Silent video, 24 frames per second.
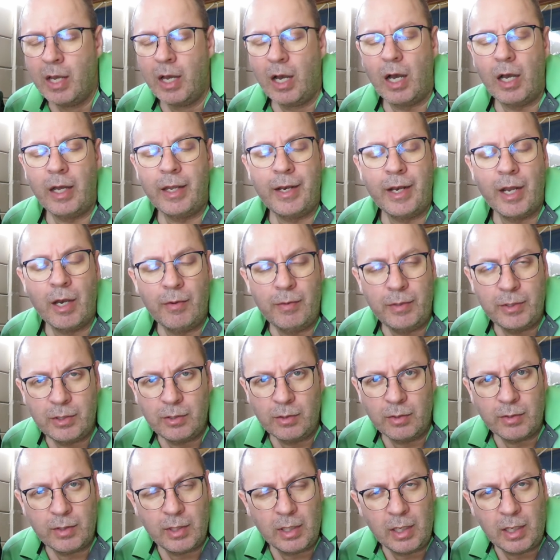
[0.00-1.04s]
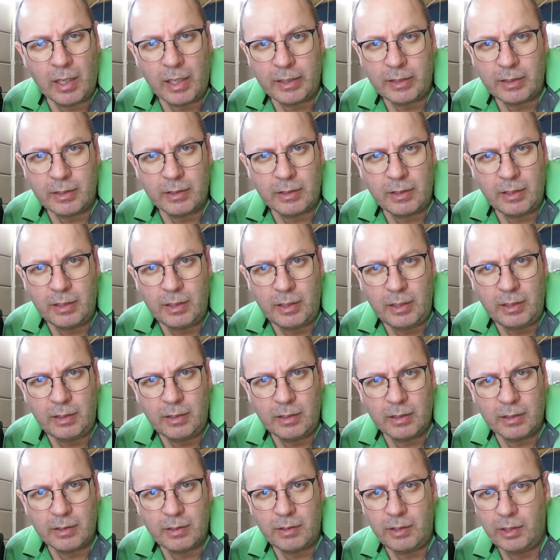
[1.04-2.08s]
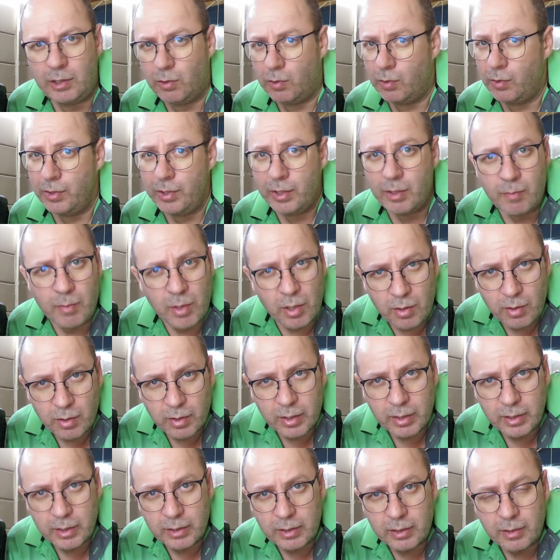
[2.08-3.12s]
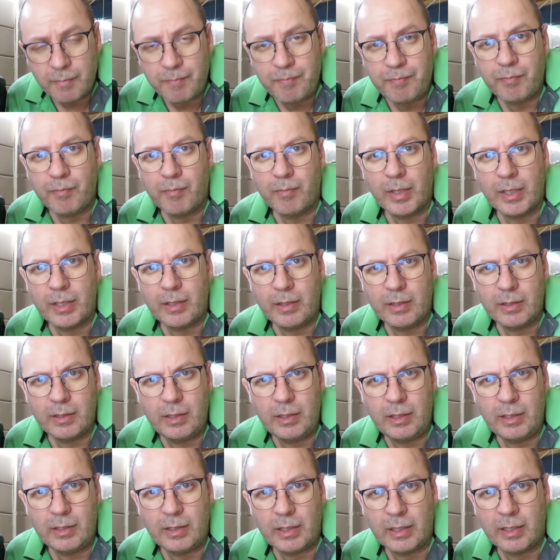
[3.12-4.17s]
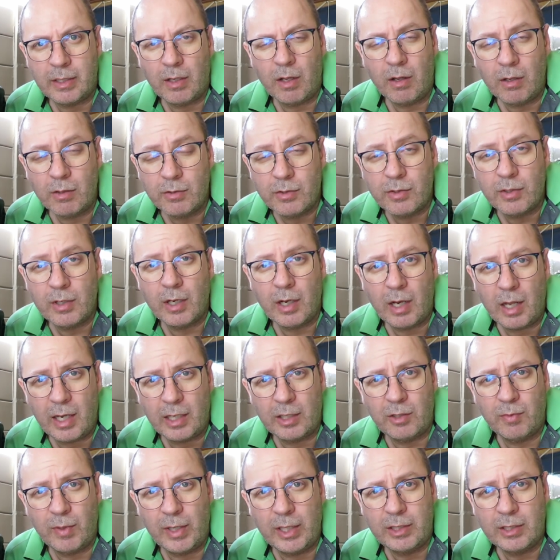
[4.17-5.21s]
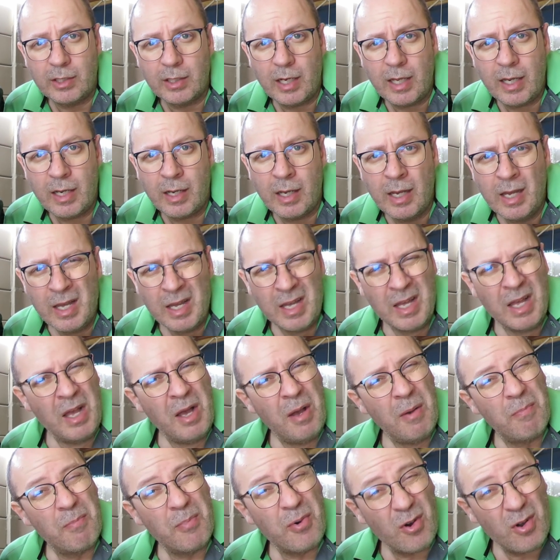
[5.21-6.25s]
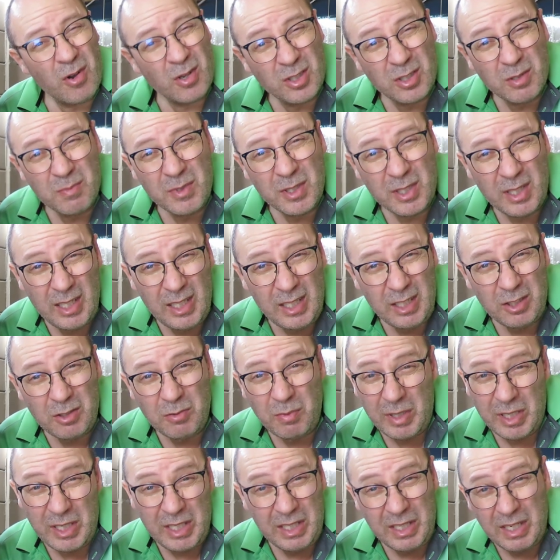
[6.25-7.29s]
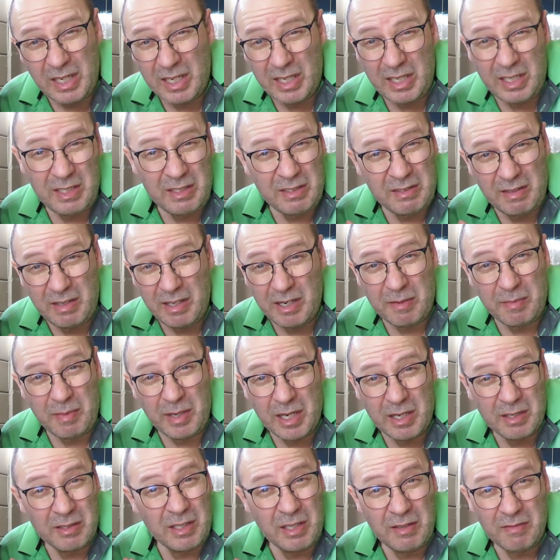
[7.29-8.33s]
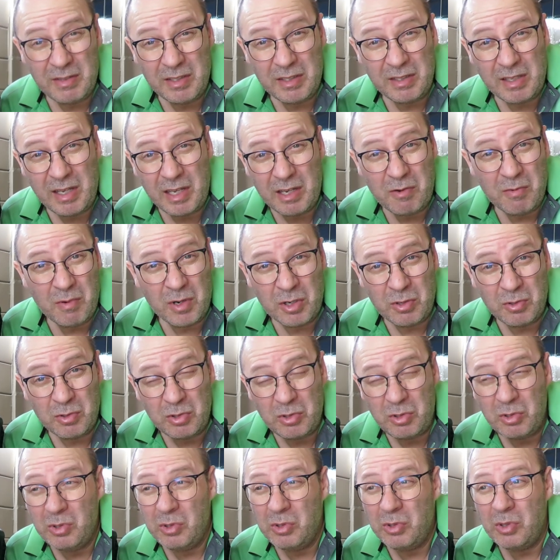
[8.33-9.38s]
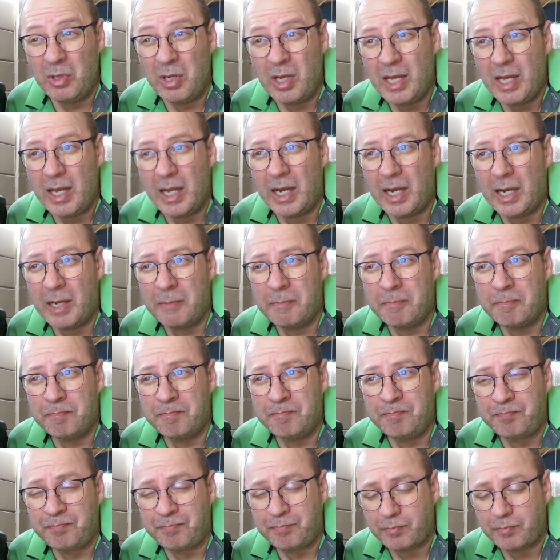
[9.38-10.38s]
I know it's not the lightest in the industry or in the market, but this is an ultra lightweight slug. Approximately 20 grains thereabout, give and take one or two. I've